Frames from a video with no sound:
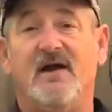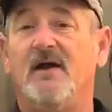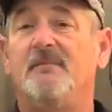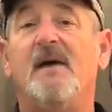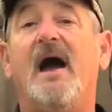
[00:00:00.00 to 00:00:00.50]

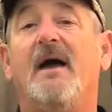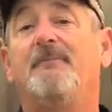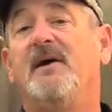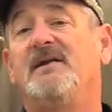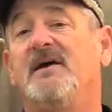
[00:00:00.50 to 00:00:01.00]
they're, in my
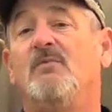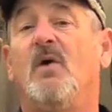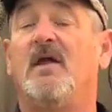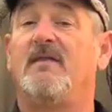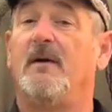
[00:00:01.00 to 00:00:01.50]
opinion,
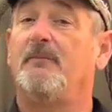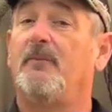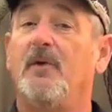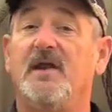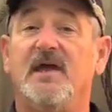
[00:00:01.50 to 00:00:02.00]
one of the
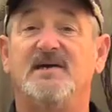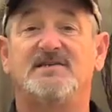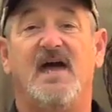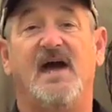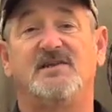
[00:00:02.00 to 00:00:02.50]

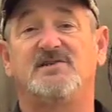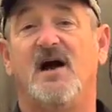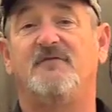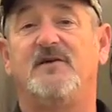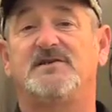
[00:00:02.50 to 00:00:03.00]
prettiest and
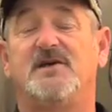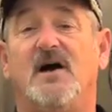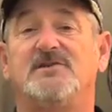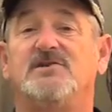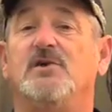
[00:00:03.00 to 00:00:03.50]
toughest
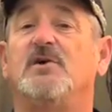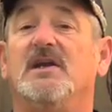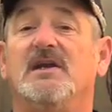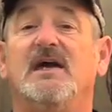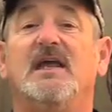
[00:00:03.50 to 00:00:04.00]
hunts. You
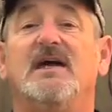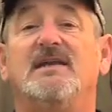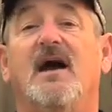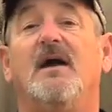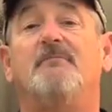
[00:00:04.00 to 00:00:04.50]
can get
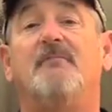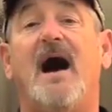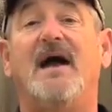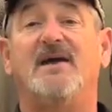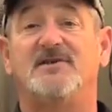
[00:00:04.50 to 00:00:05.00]
it done
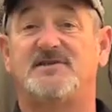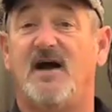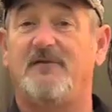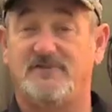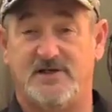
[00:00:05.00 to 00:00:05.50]
by
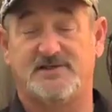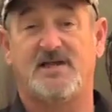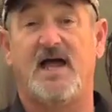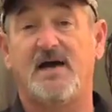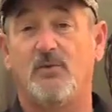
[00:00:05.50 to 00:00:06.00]
yourself just
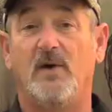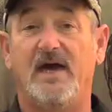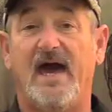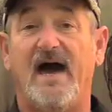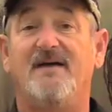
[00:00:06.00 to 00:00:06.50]
like
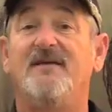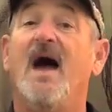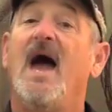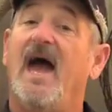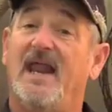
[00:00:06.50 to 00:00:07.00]
we have,
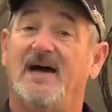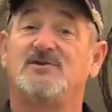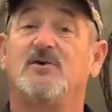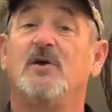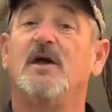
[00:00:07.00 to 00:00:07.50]
and I
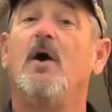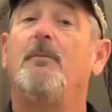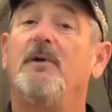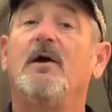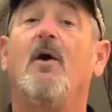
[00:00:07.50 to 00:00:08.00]
truly
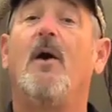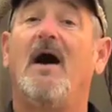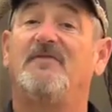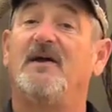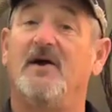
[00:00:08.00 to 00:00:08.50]
hope you go
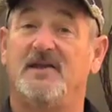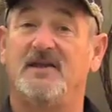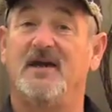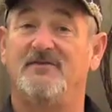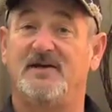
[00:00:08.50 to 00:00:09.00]
out there and
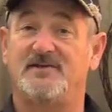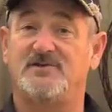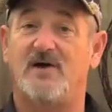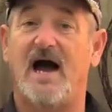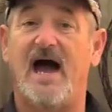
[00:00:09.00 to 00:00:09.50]
give it a
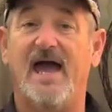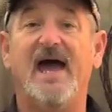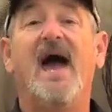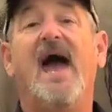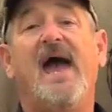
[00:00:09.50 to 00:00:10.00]
try.
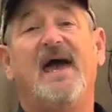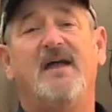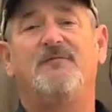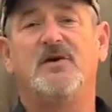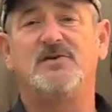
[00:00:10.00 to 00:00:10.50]
Hey, and
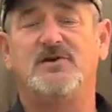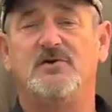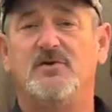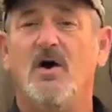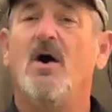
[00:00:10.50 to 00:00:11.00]
if you
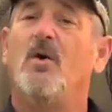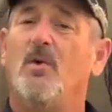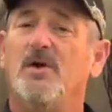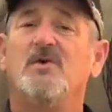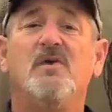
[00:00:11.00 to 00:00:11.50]
do,
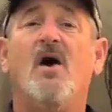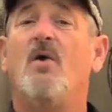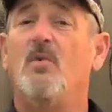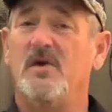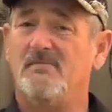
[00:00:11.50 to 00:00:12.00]
well, you know,
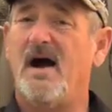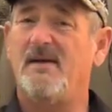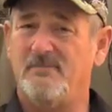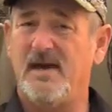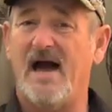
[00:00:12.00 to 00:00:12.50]
we
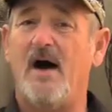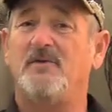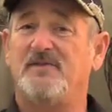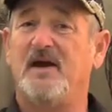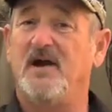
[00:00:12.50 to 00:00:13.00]
might be
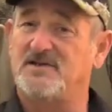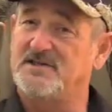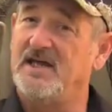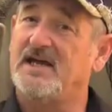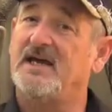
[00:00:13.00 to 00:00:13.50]
out there
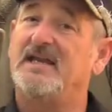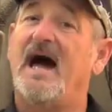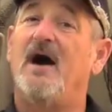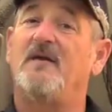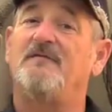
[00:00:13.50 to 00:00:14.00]
sneaking
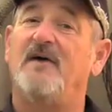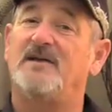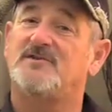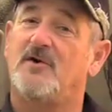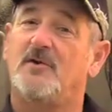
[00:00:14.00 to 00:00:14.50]
down a
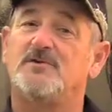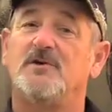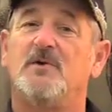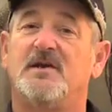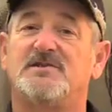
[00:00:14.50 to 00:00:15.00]
fence road
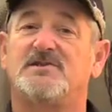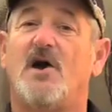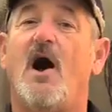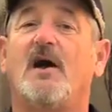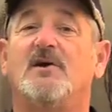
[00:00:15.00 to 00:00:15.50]
doing a
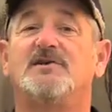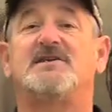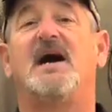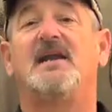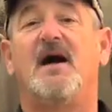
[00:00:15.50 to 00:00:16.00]
stalk or
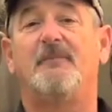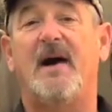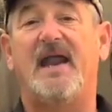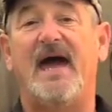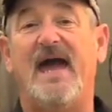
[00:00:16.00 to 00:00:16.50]
setting up on a